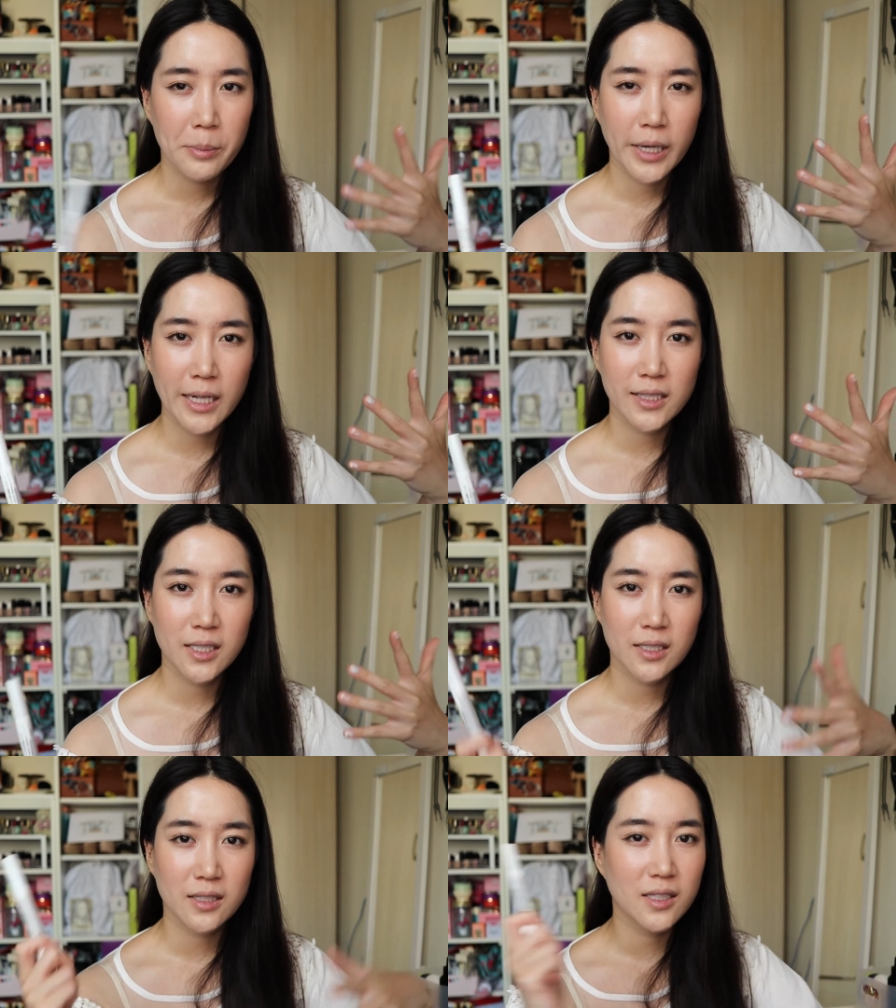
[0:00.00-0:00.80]

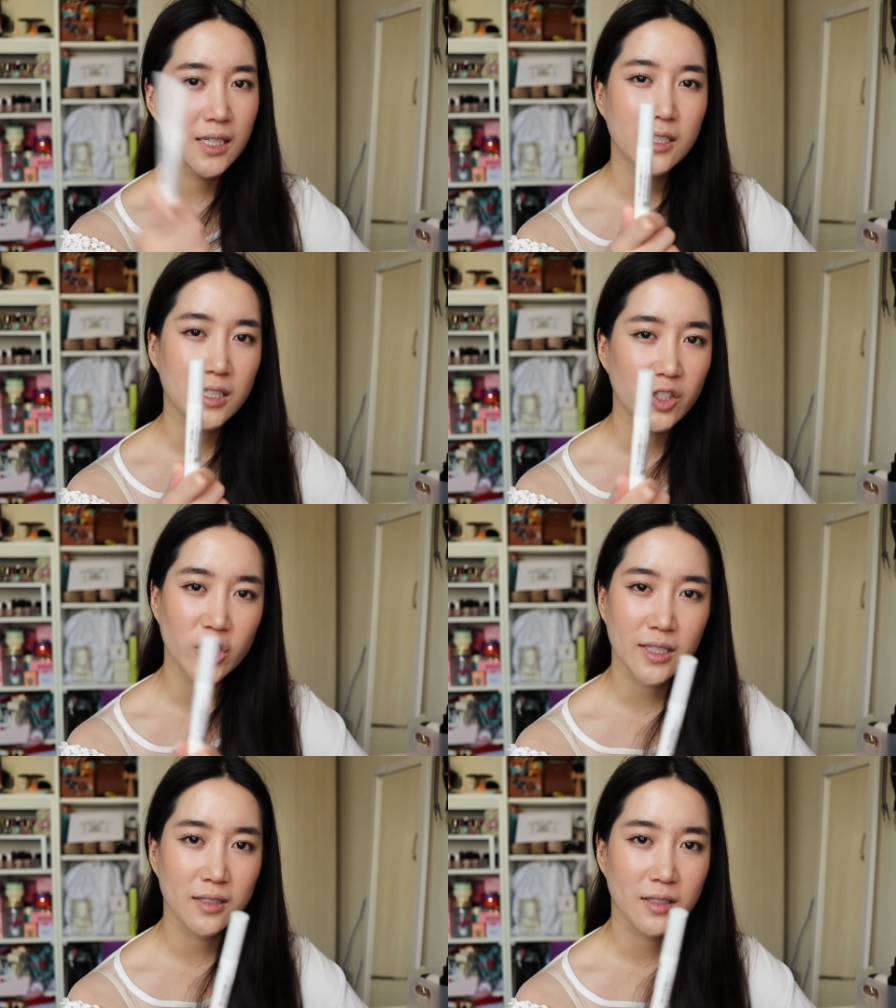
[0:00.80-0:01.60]
but this
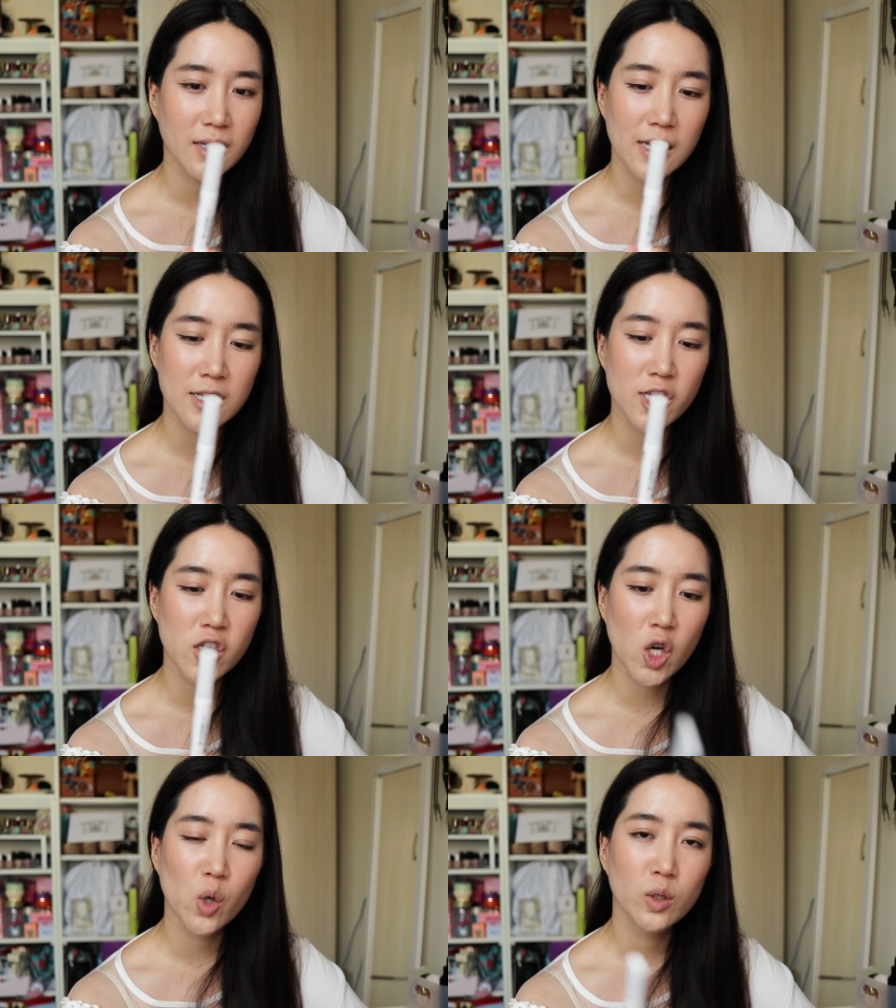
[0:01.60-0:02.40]
just is
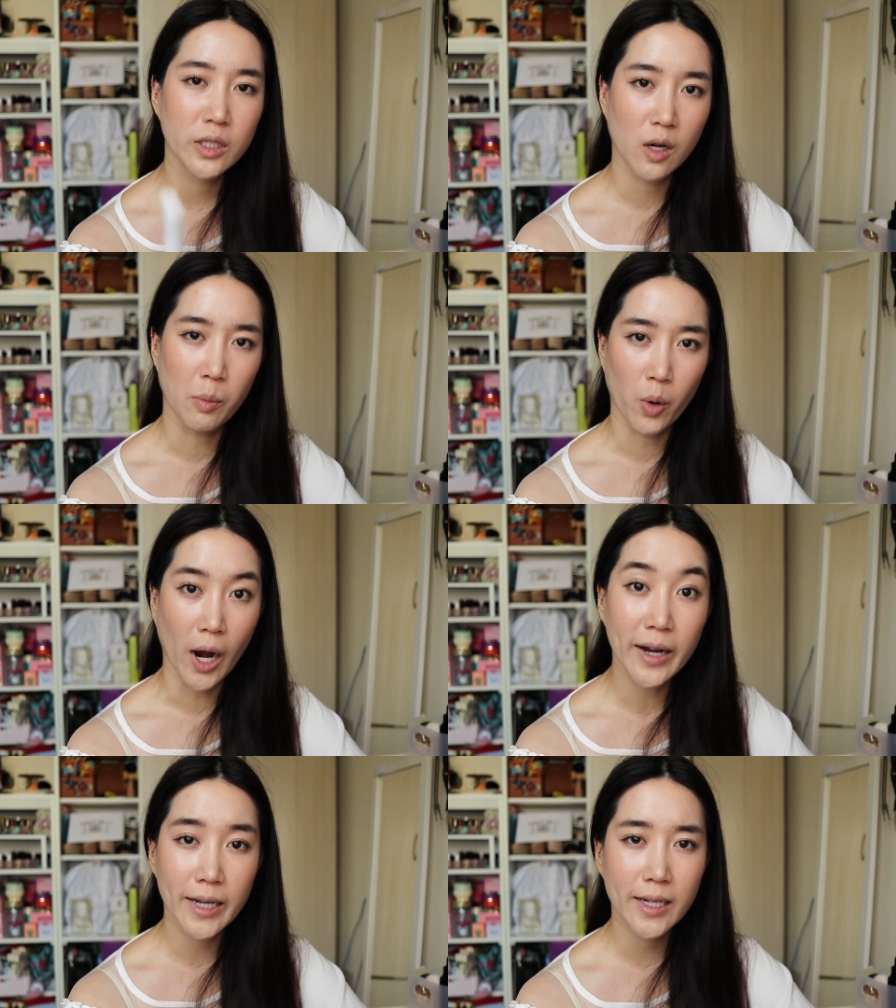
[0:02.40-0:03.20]
so little
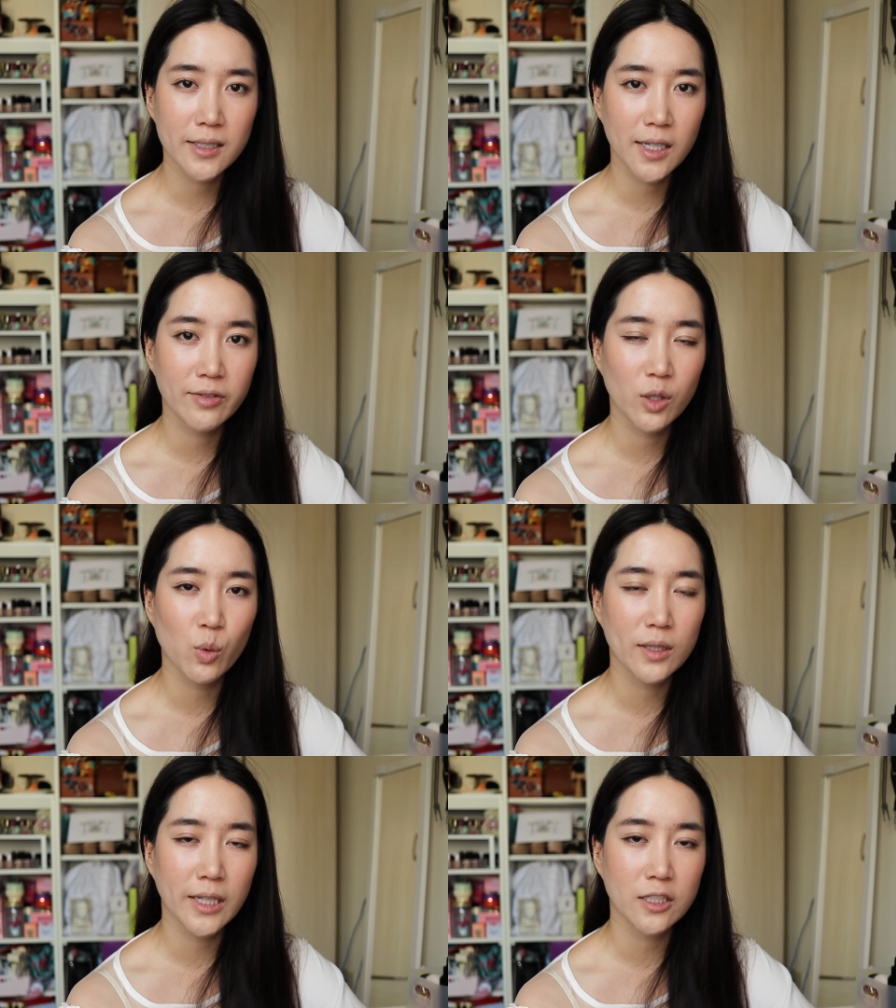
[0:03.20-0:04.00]
product if you
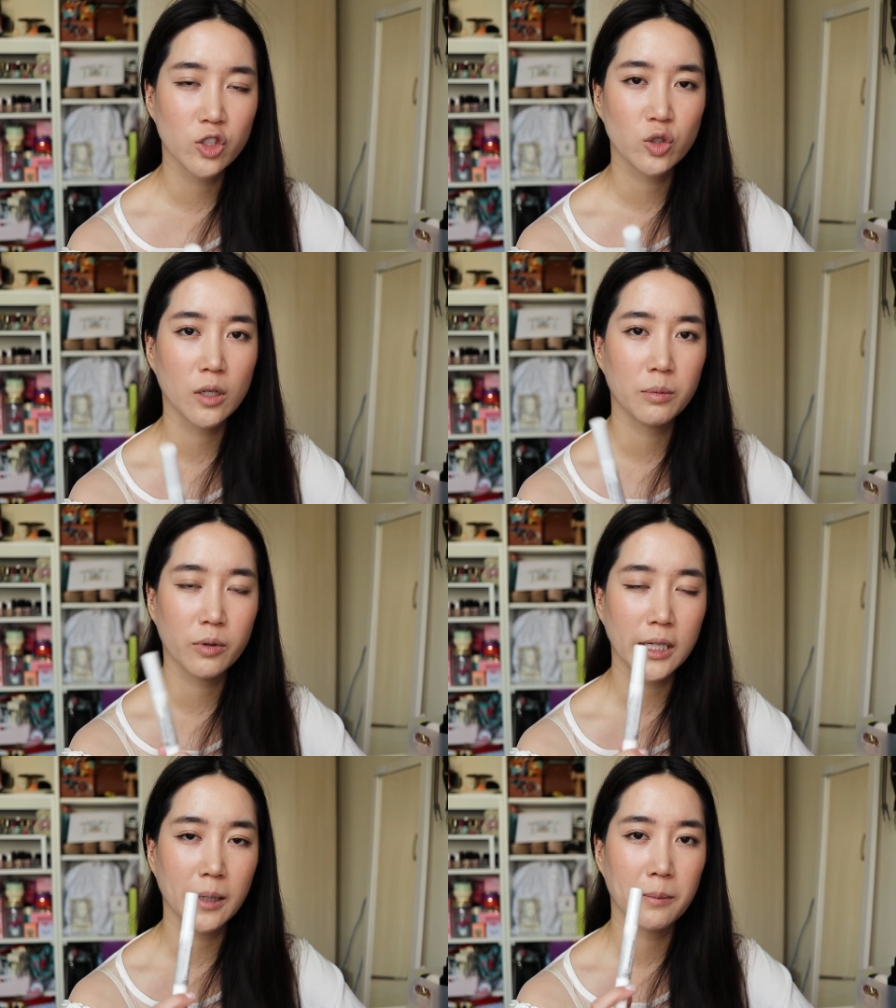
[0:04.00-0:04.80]
want that strobe
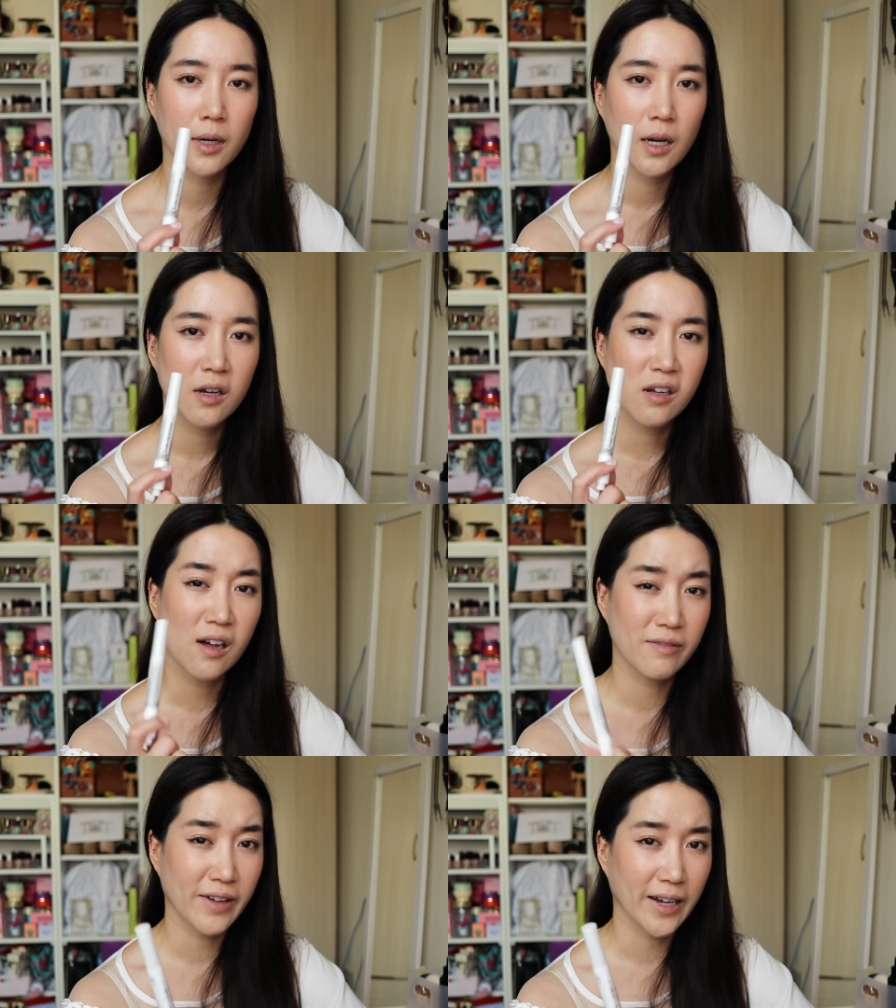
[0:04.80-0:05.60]
cream
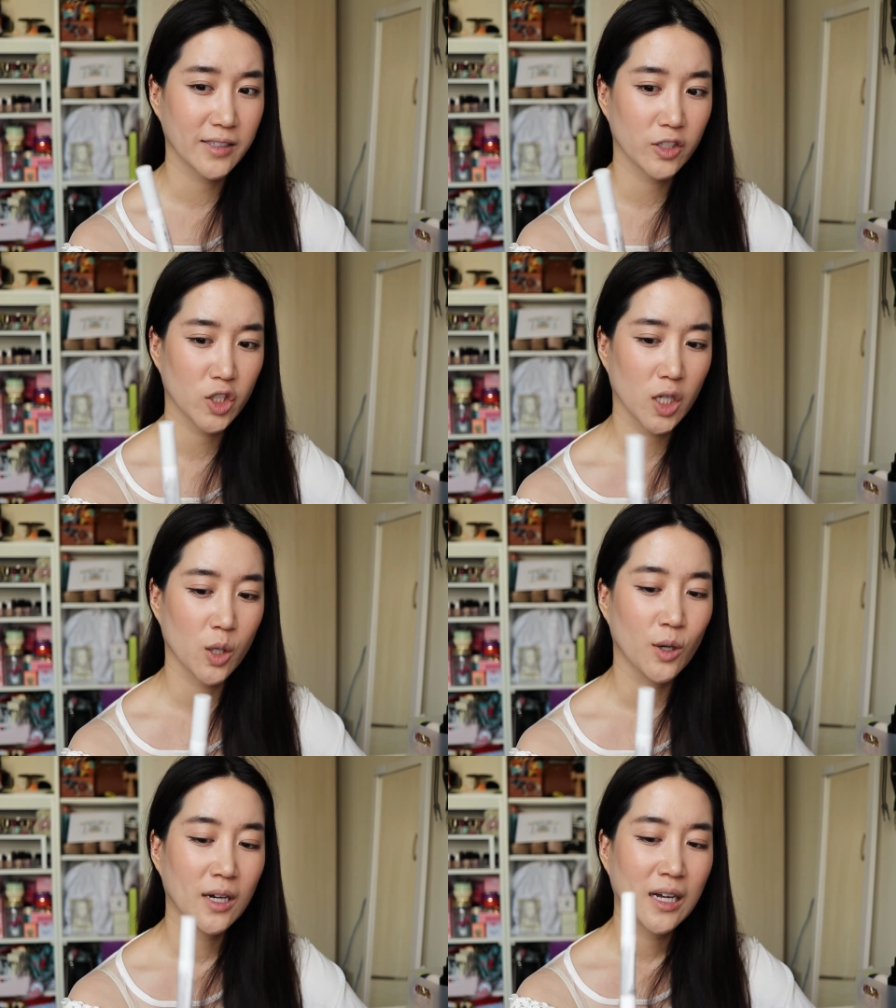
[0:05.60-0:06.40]
effect.
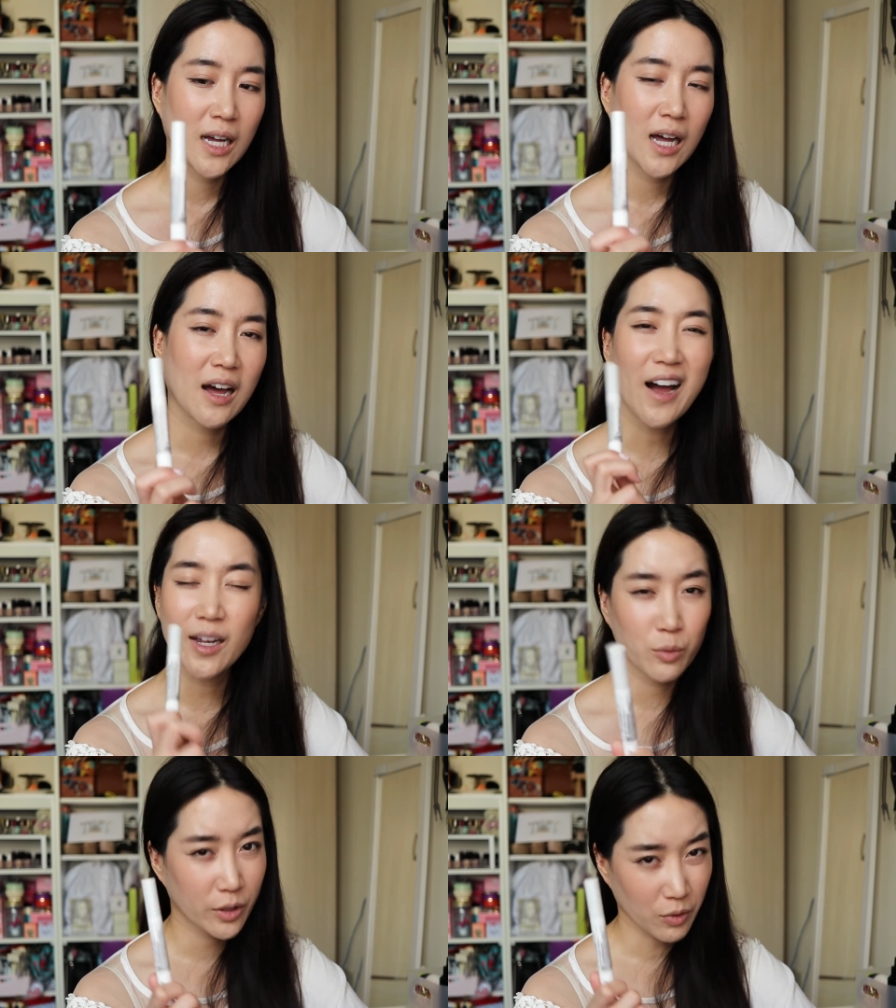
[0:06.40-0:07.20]
So
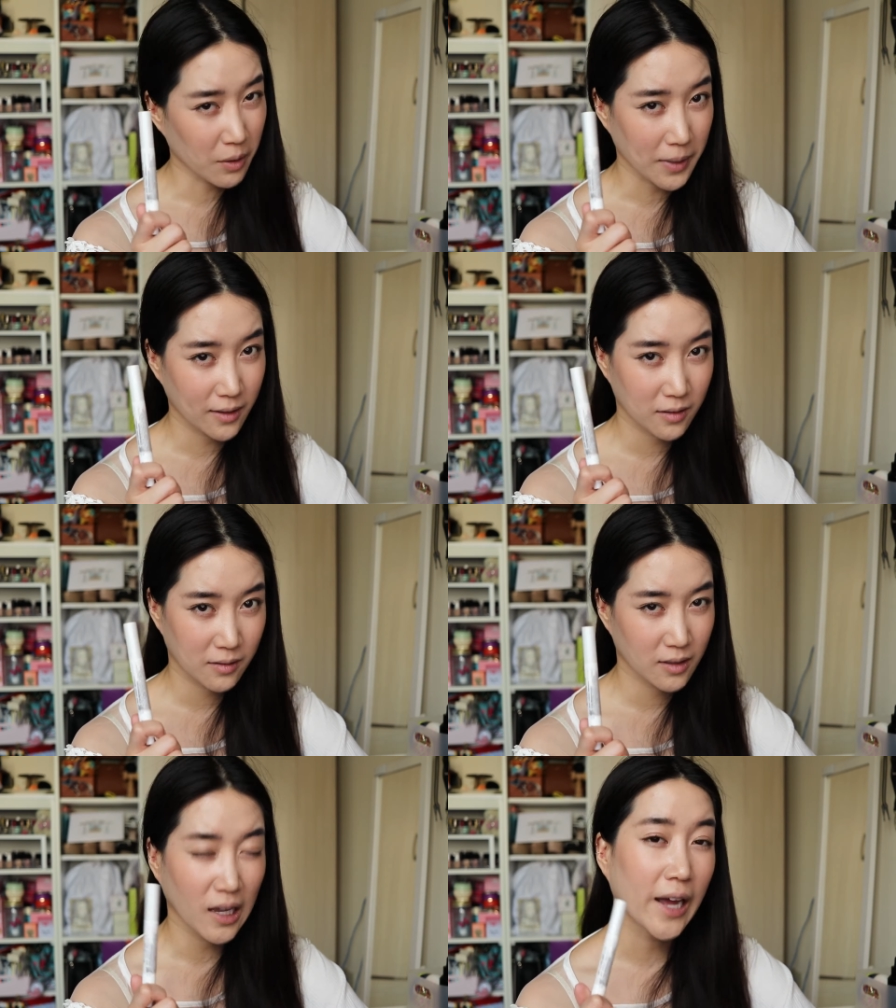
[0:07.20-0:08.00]
I wouldn't recommend
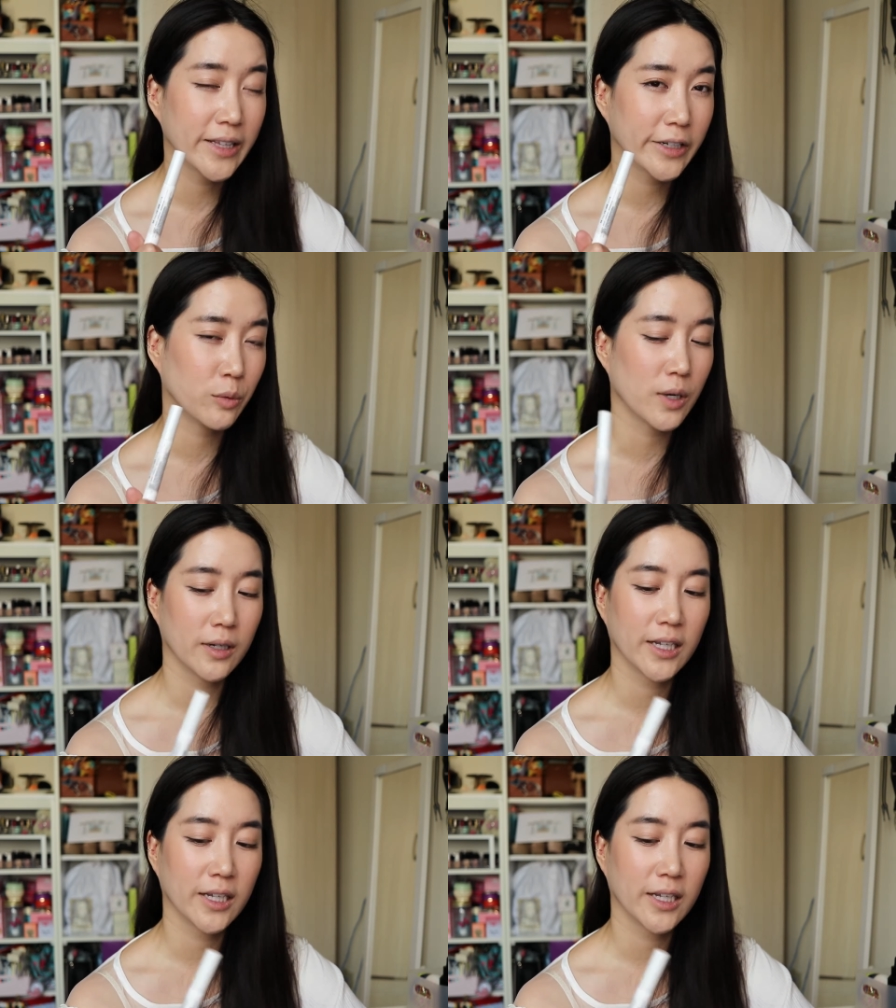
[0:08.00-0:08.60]
this highlighter one.